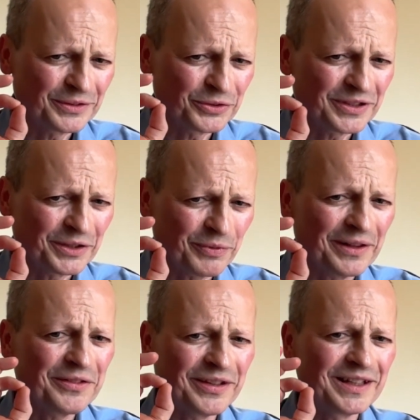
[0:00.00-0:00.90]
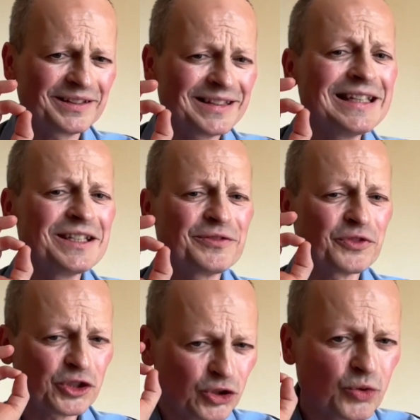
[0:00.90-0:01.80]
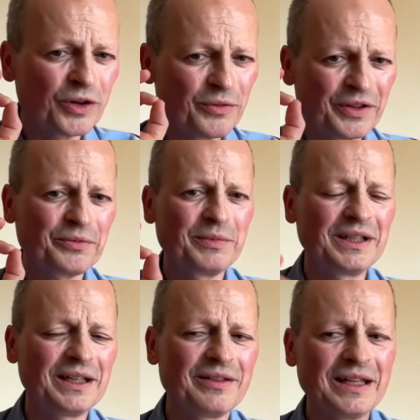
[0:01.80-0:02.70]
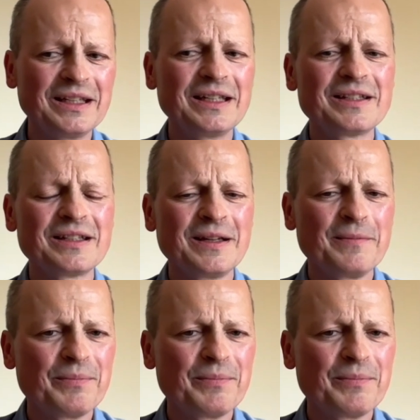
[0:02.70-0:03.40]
to take one thing at least for sure with me, and that is